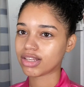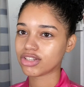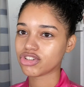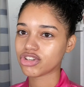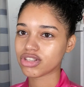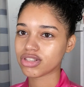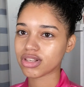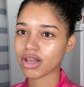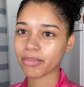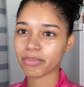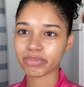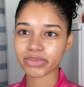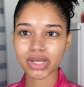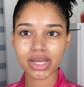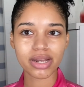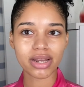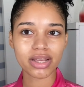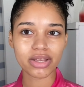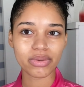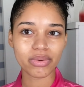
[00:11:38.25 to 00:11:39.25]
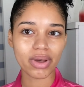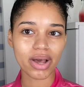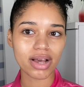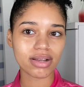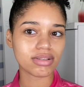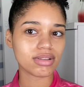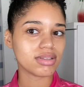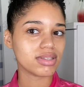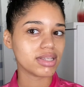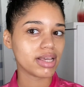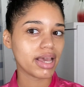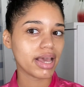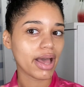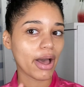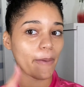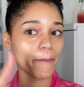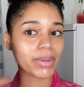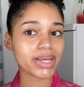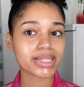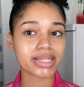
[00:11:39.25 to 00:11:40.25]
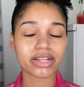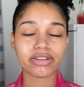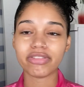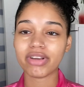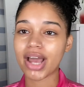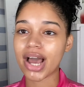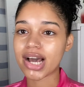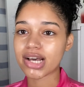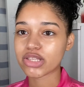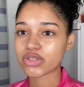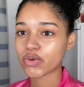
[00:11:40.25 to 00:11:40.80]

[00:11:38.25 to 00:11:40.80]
just updating you guys and seeing how my skin reacts.